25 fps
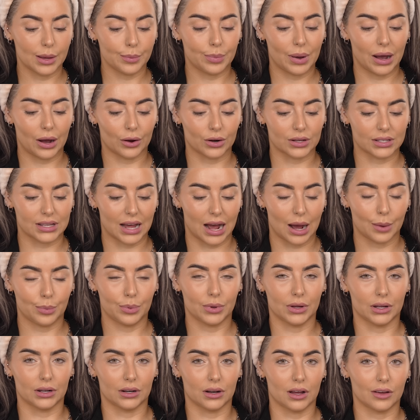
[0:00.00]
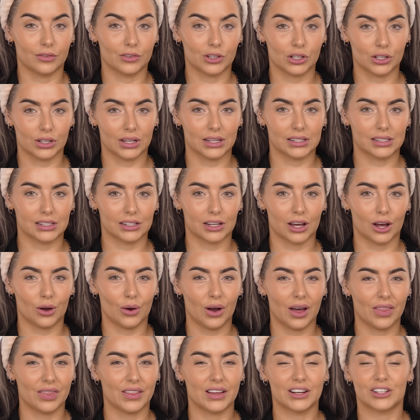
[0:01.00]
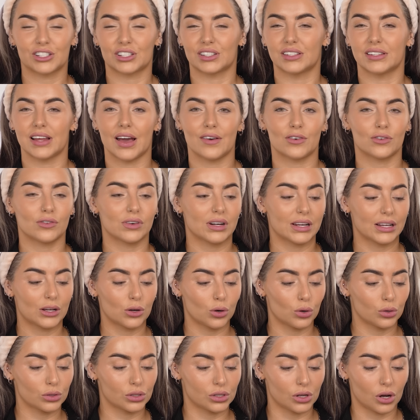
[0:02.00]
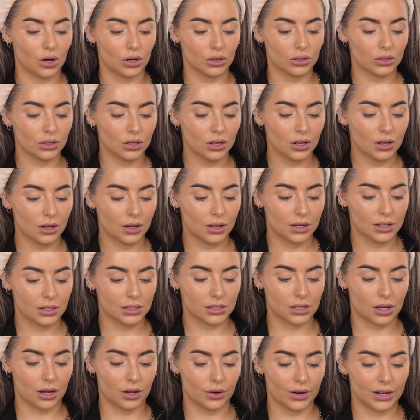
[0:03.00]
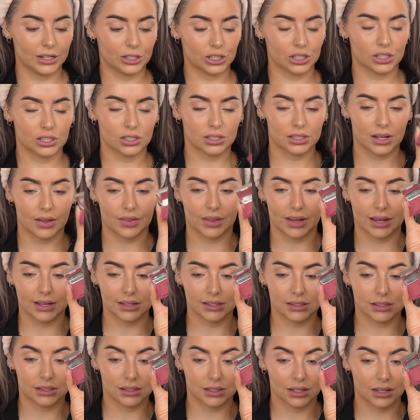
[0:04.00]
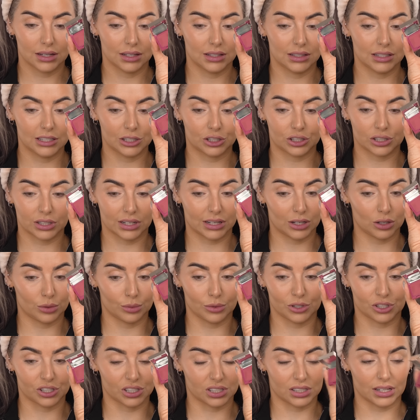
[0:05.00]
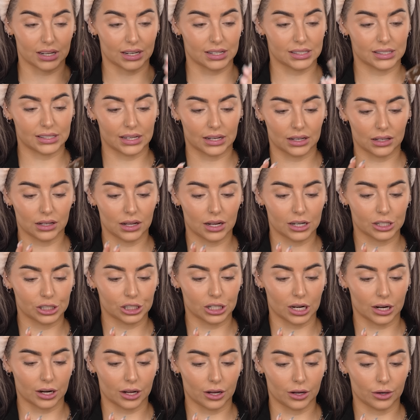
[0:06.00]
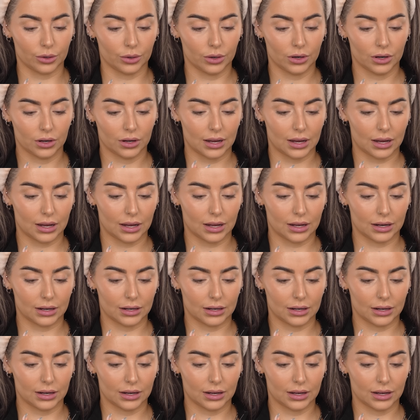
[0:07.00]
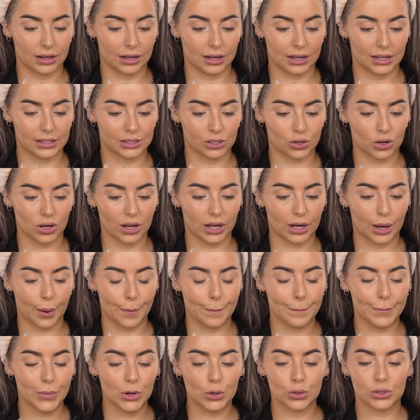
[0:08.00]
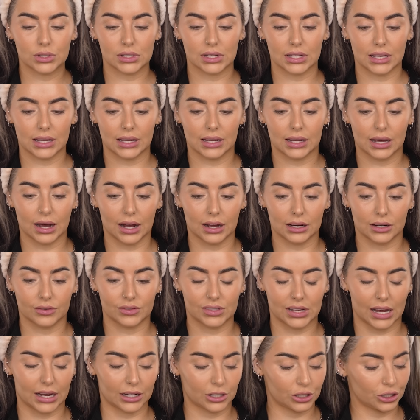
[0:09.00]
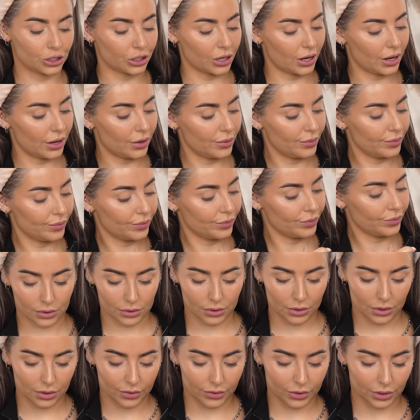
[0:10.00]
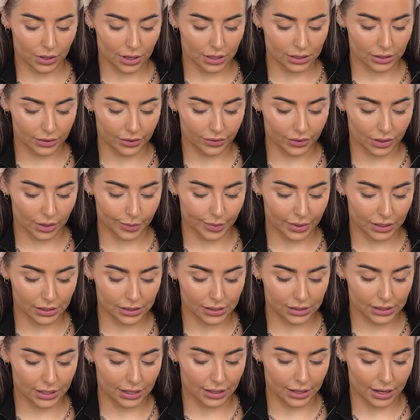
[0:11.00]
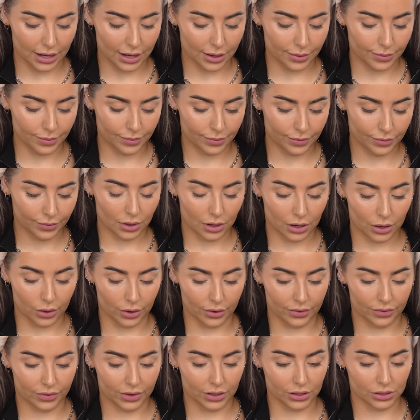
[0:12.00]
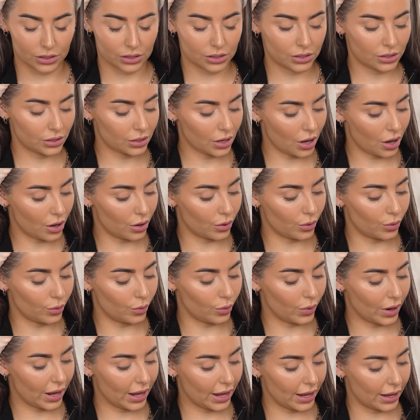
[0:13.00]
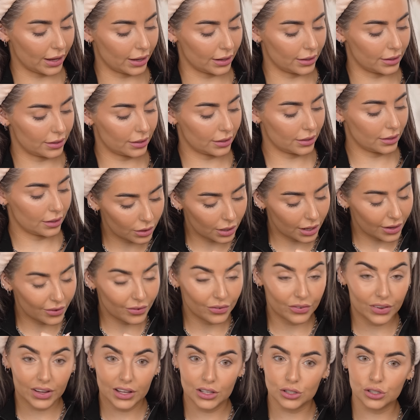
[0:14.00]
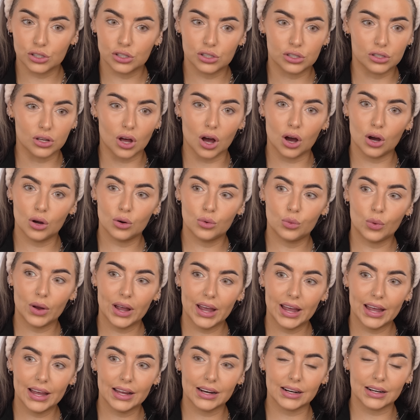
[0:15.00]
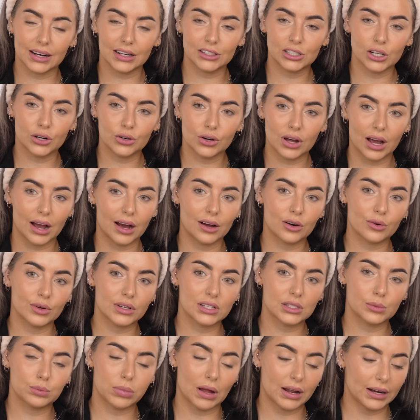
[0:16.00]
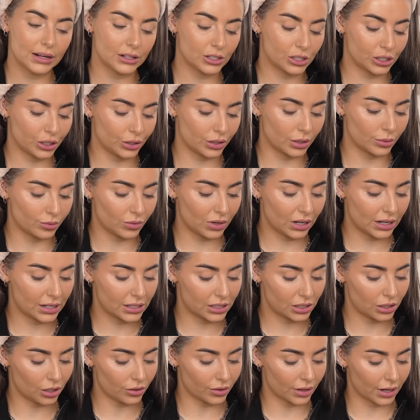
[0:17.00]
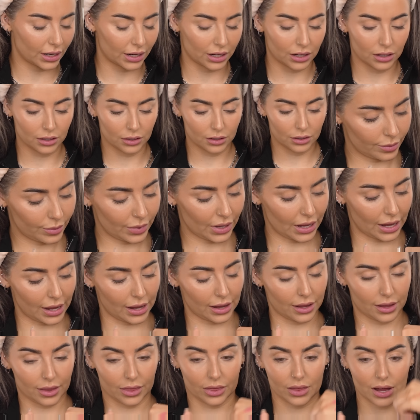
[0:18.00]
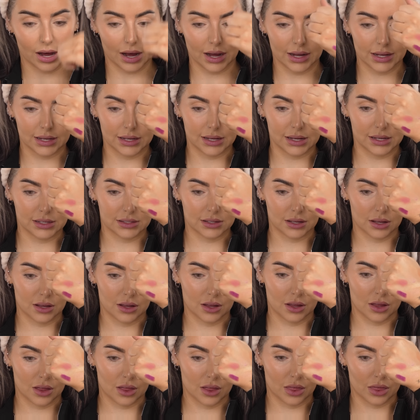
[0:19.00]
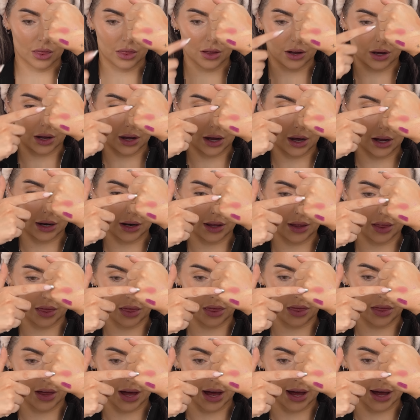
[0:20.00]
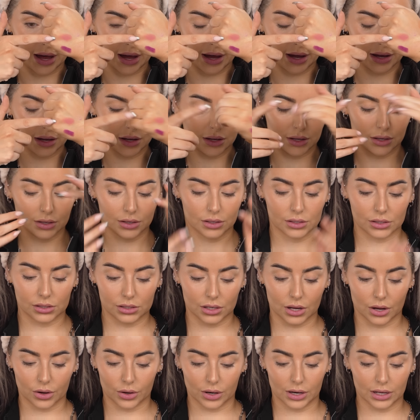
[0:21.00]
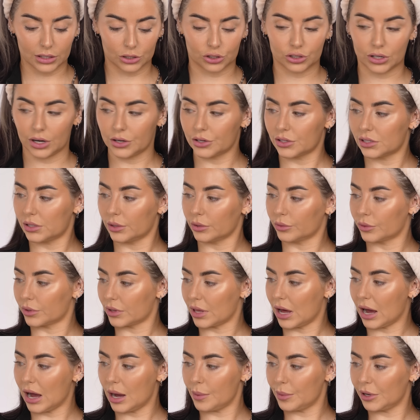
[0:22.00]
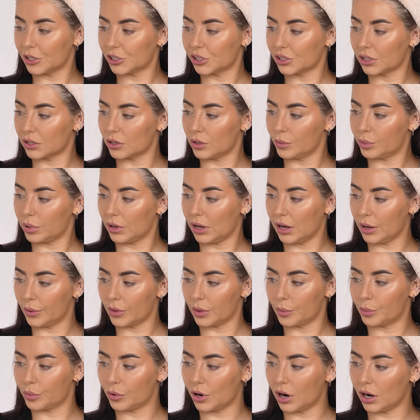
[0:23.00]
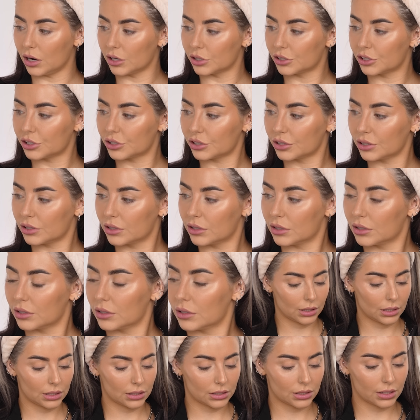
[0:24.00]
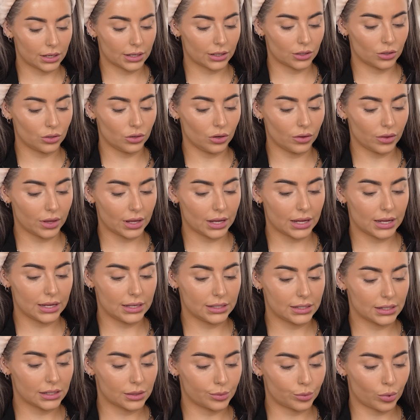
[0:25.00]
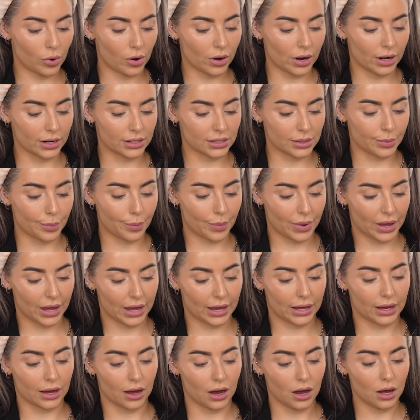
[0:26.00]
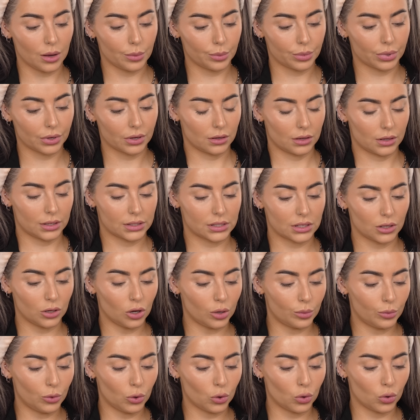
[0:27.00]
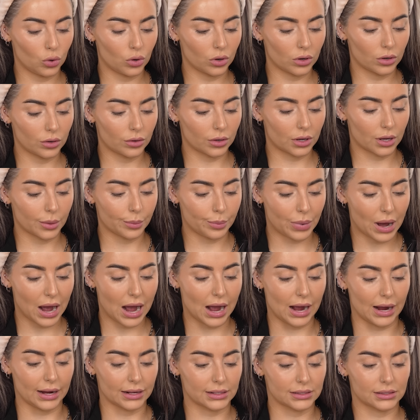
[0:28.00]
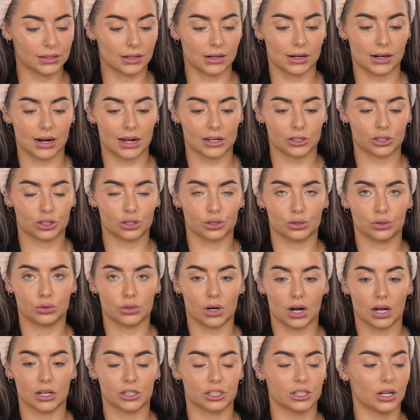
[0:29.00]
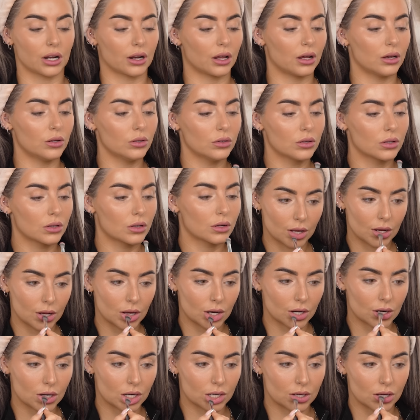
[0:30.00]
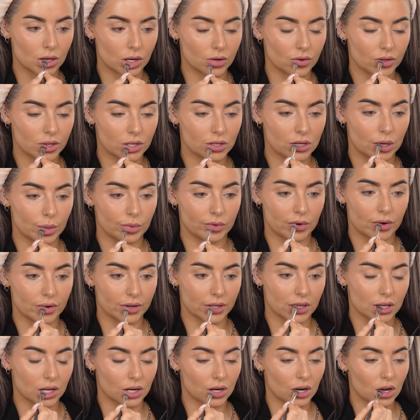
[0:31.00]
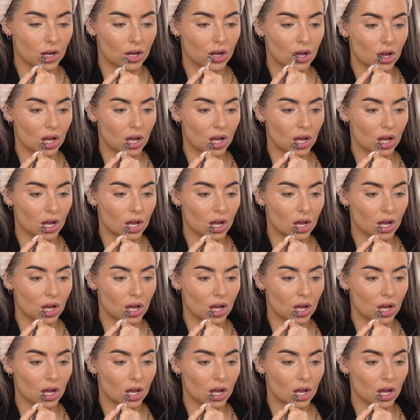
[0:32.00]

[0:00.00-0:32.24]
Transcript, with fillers: lip powders happen a few years ago and they just never really caught on. So it just looks like this, literally almost just like a single eyeshadow. And it's got like a moussey kind of texture. Don't know if you guys are even gonna be able to see that. Oh, it feels so weird. It feels so weird and I don't know how to explain it to you and I'm really sorry. But yeah, that is the color there. So let's try and do something with that. I'm actually gonna apply it with a brush. It's like not the easiest product to pick up. It's a lot more compact than an actual eyeshadow. Let's just go over the top of everything.